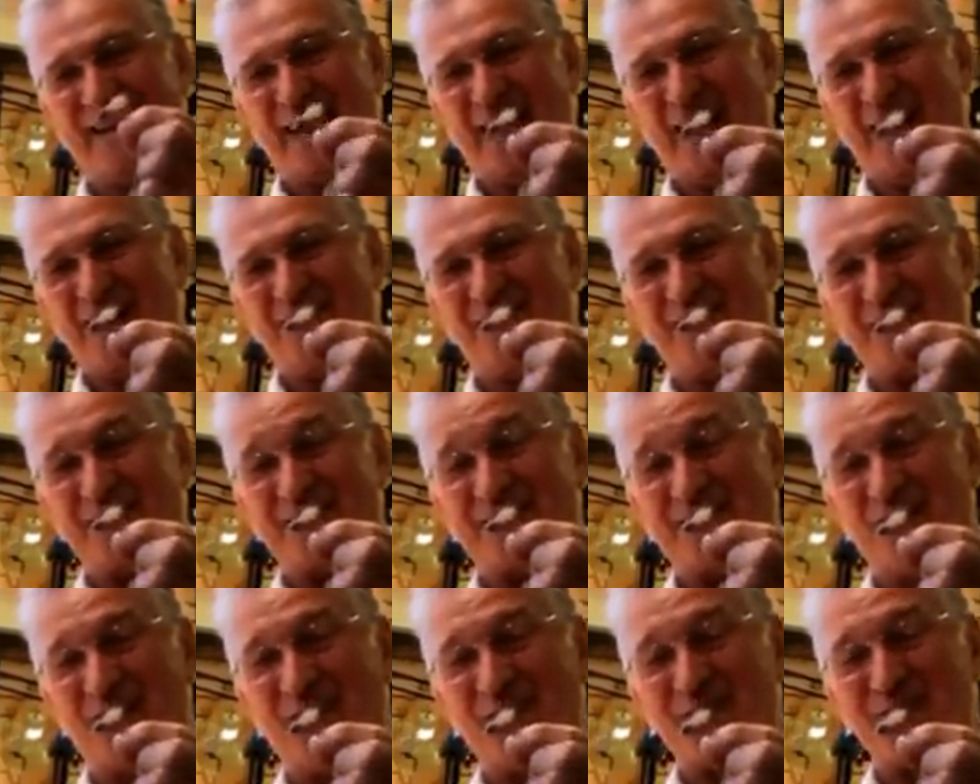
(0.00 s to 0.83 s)

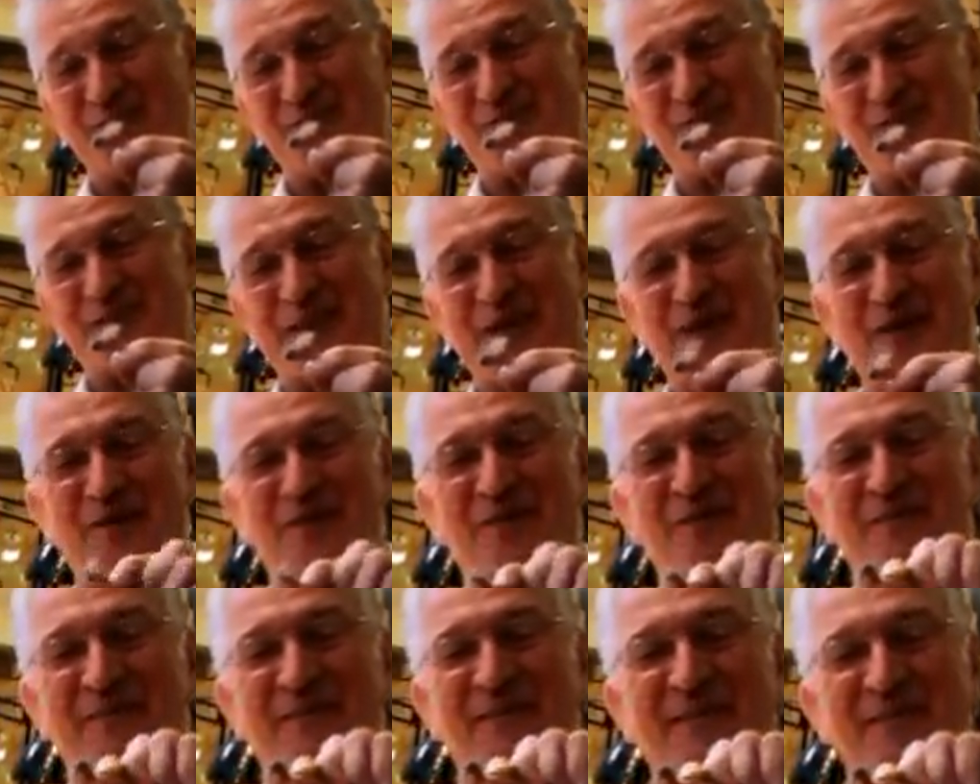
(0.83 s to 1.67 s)
heavy closed
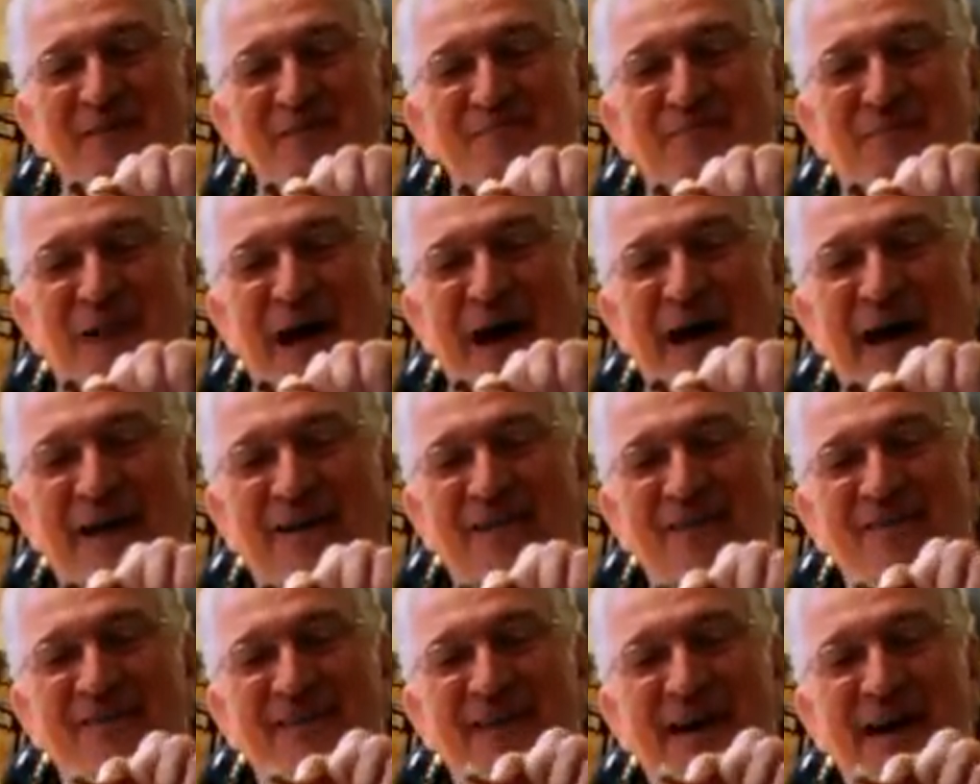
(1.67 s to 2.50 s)
cell
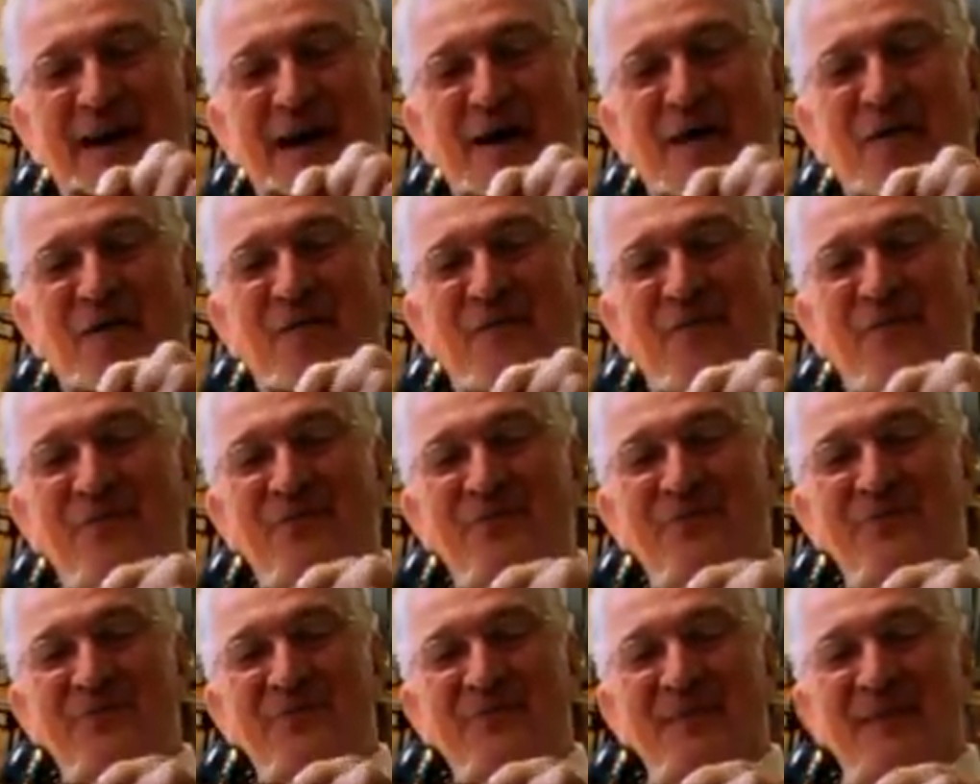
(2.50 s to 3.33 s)
pattern now.
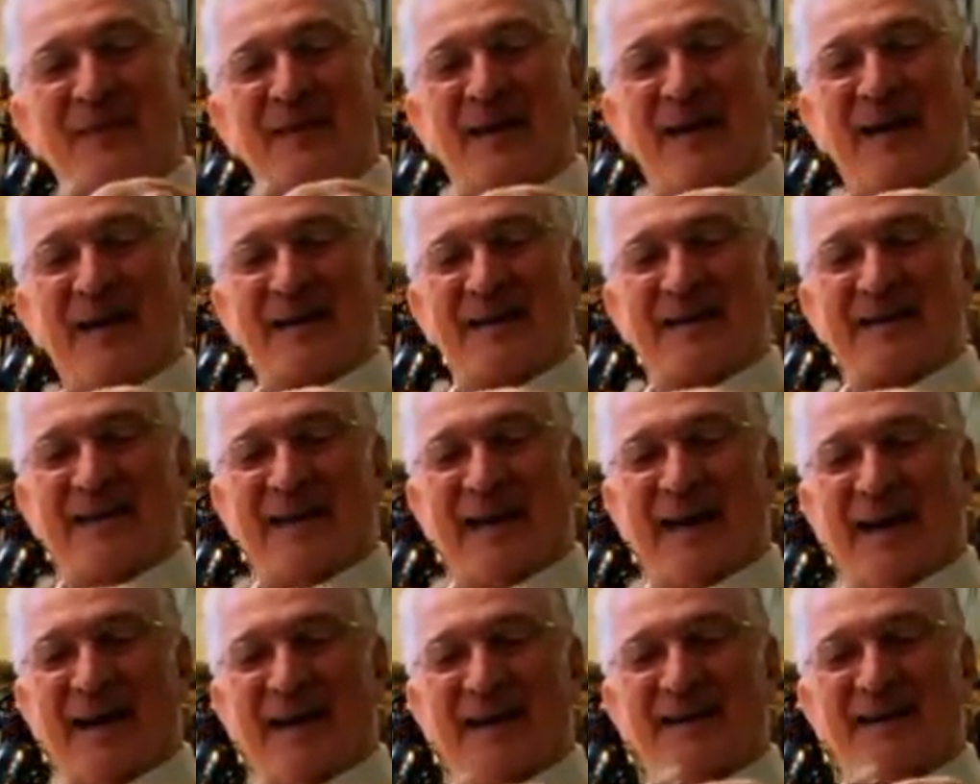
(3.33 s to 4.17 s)
And
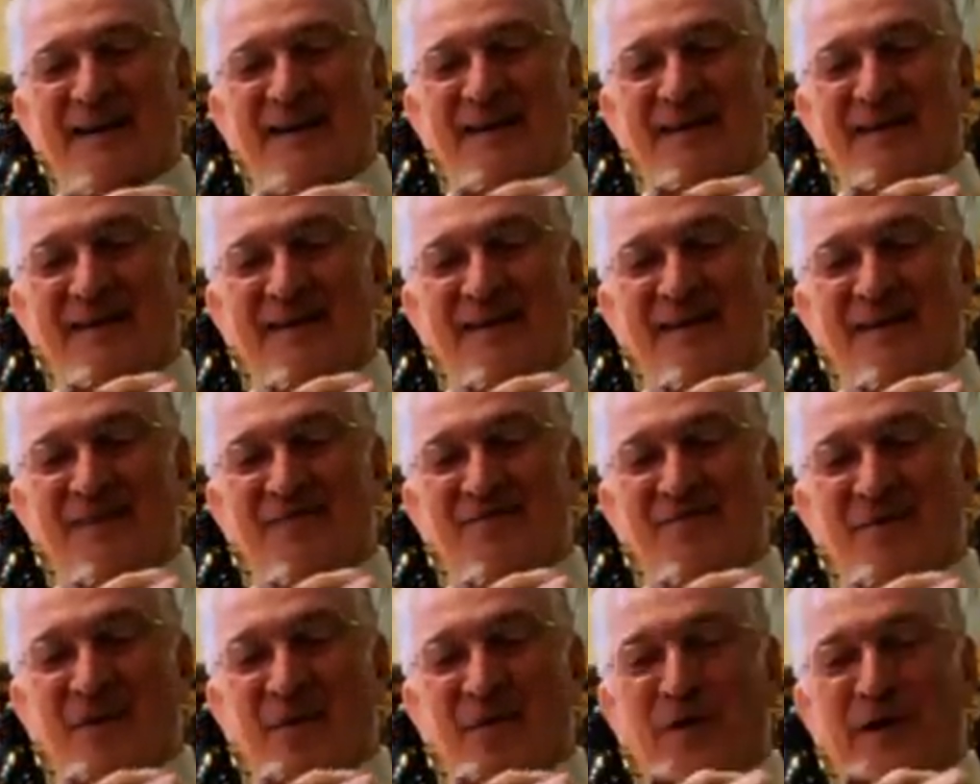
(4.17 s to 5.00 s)
again,
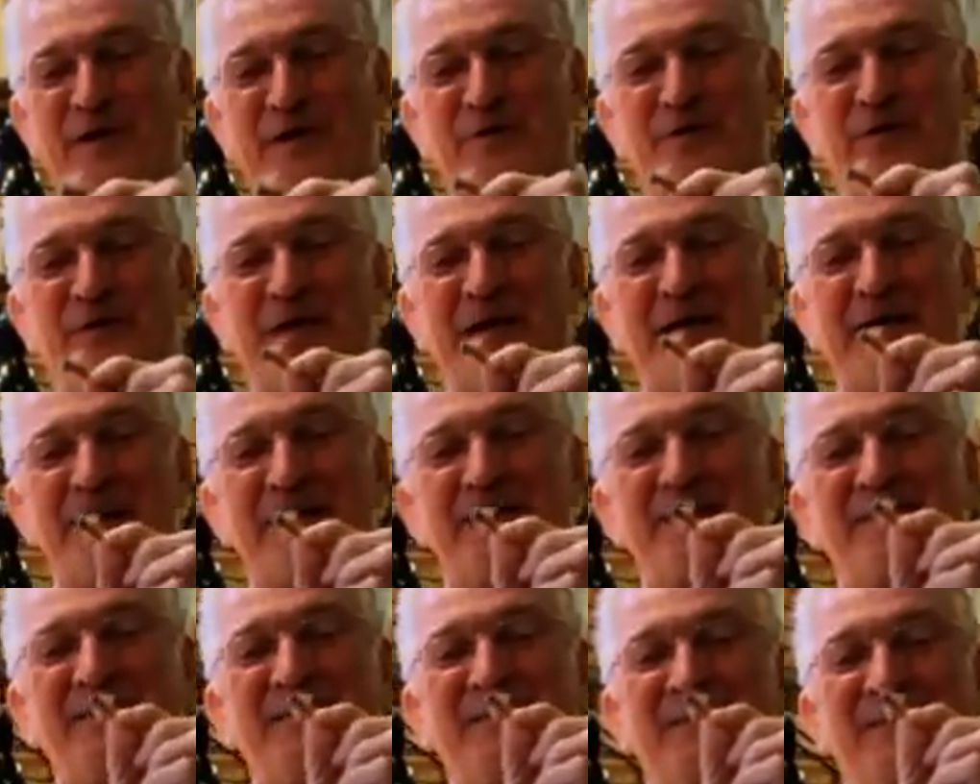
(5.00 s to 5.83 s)
very
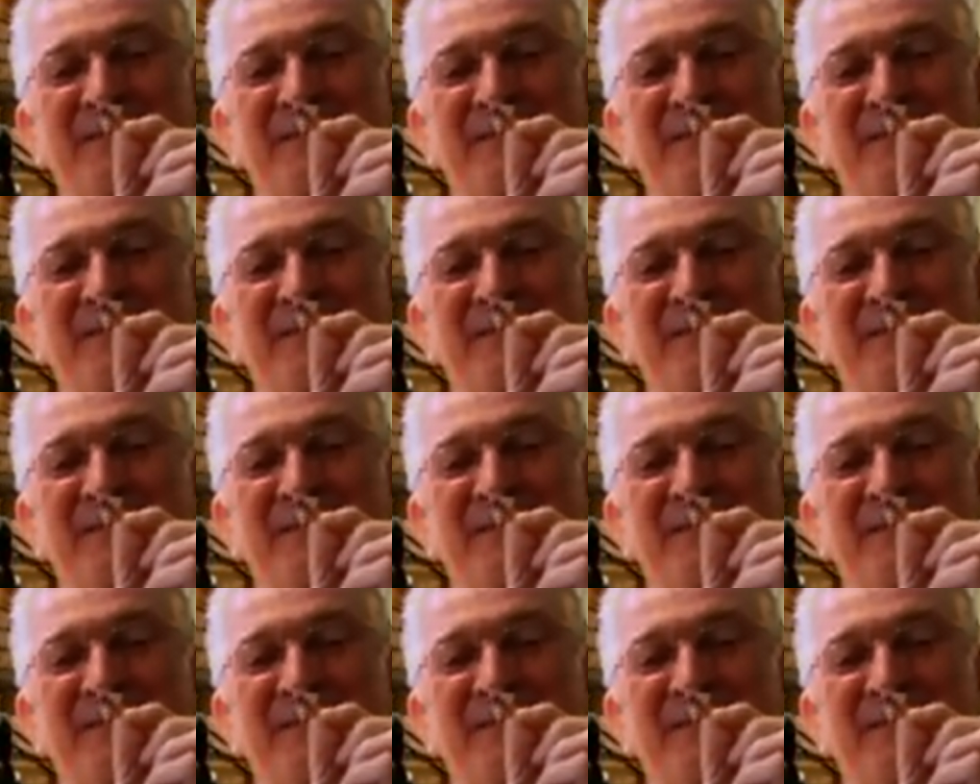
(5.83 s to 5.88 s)
unique.